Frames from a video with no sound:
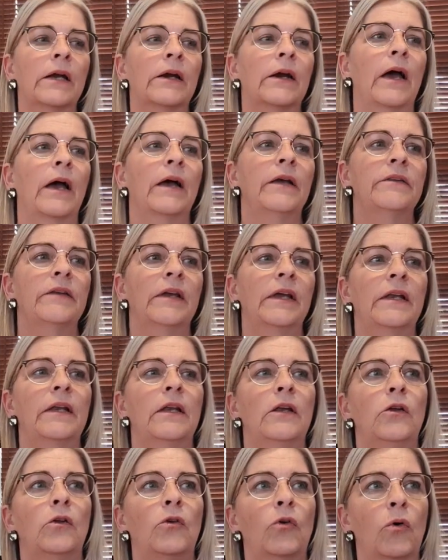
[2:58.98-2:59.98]
right? And
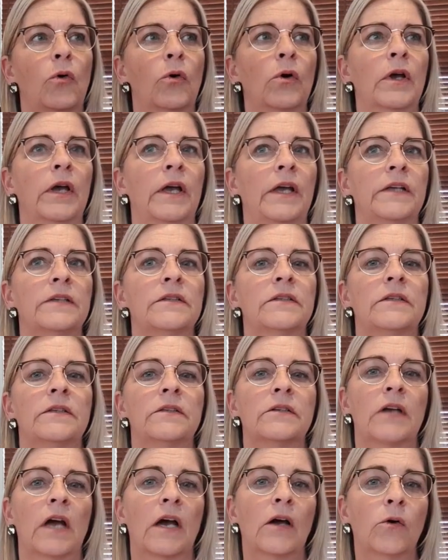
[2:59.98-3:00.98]
in your case,
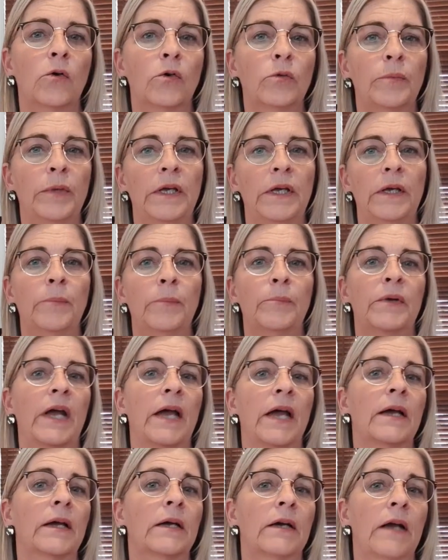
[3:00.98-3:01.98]
the truck could be
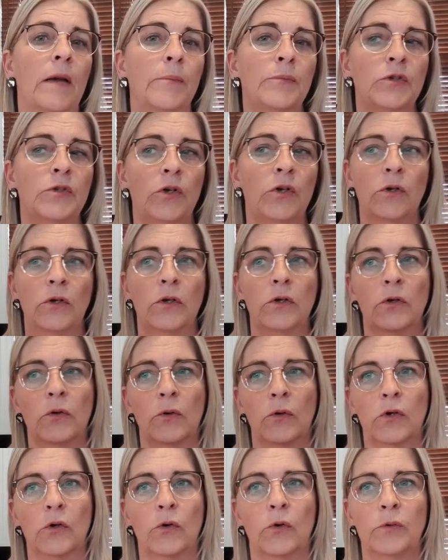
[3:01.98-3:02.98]
brain corruption,
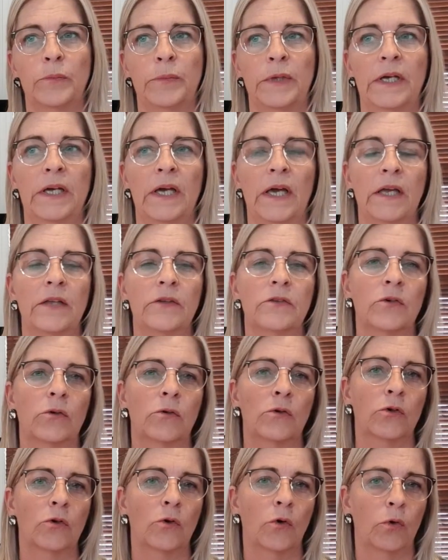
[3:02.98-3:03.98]
or it could be cancer,
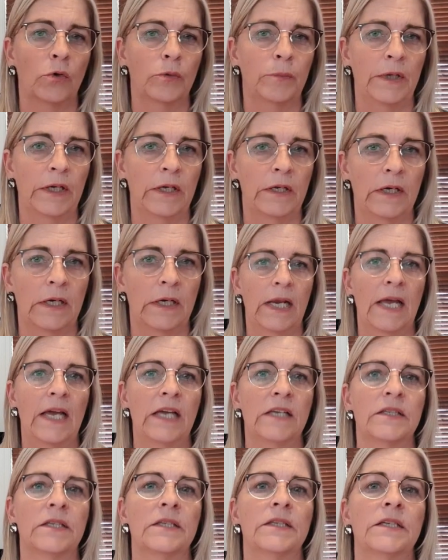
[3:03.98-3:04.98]
or it could be
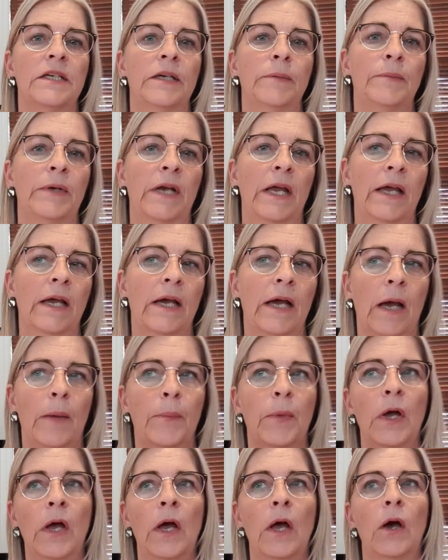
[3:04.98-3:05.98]
relationship
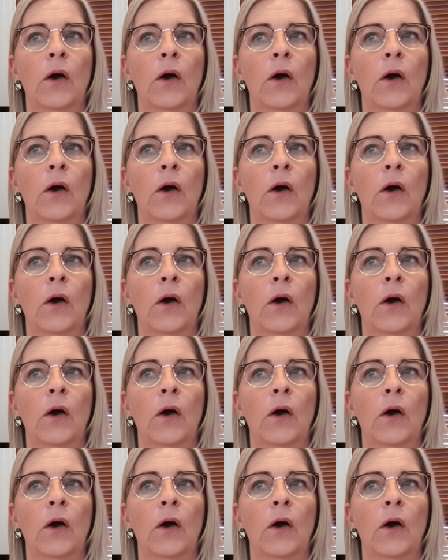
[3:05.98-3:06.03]
breakup,